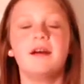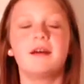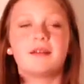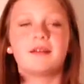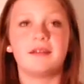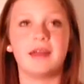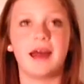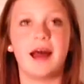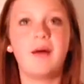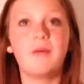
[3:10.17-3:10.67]

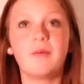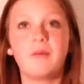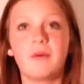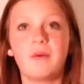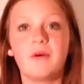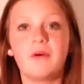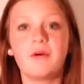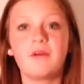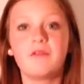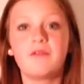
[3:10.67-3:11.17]
Nat
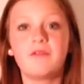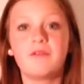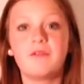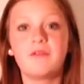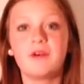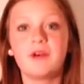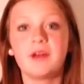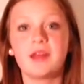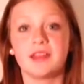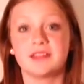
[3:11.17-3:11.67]
Wolff
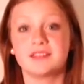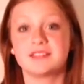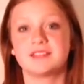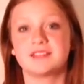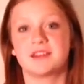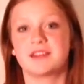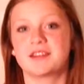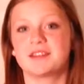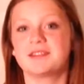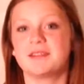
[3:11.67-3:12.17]
in
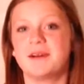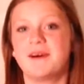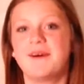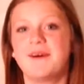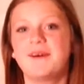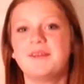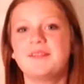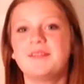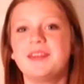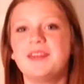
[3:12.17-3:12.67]
Stuck in
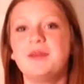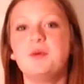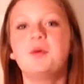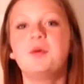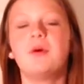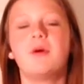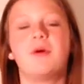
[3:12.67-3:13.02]
Love, he